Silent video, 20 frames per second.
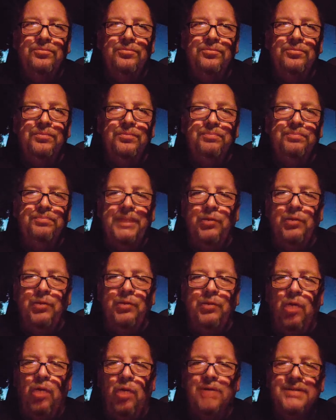but it
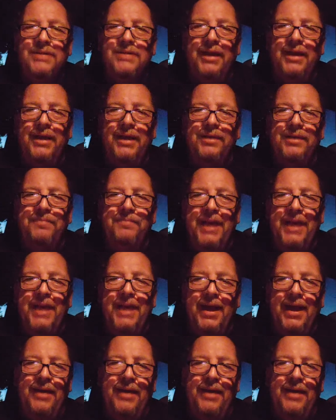walks like a
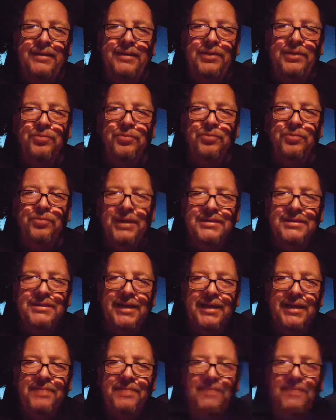man, it runs
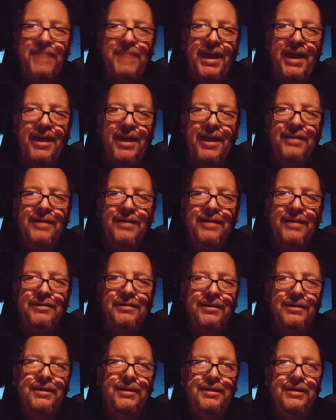like a man,
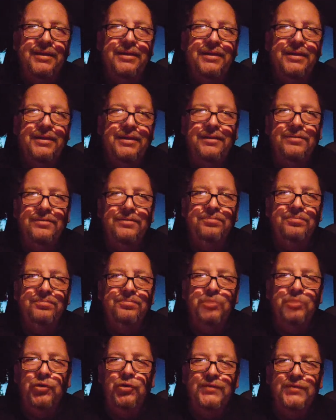it
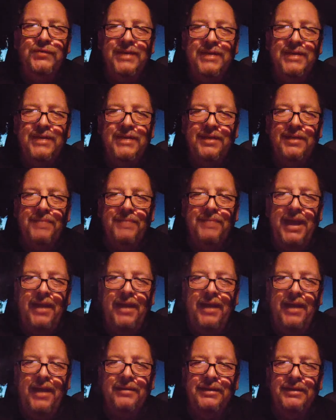moves like a
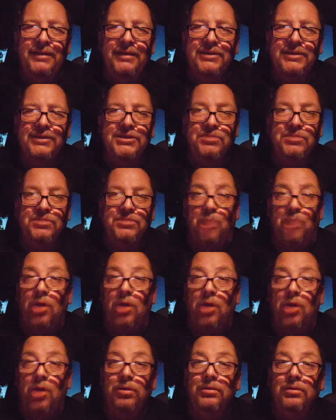man, it's
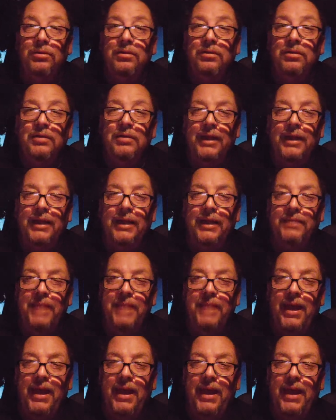smart like a
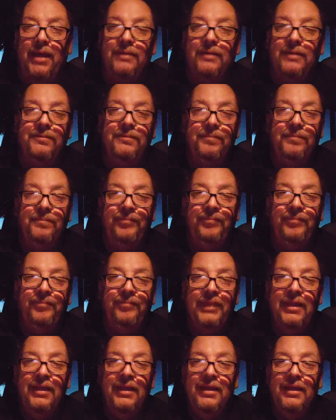man.
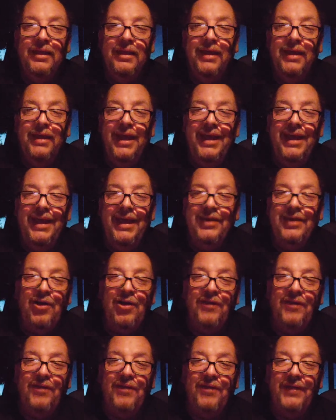Hey,
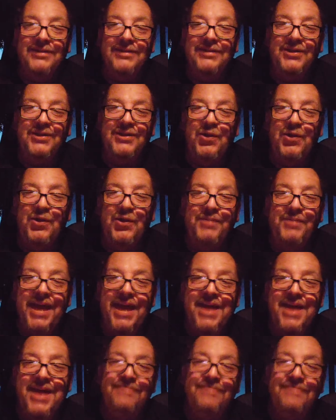Dolph, how's it going,
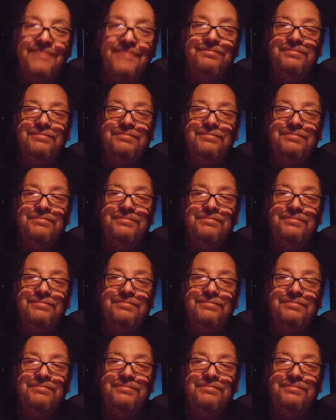man?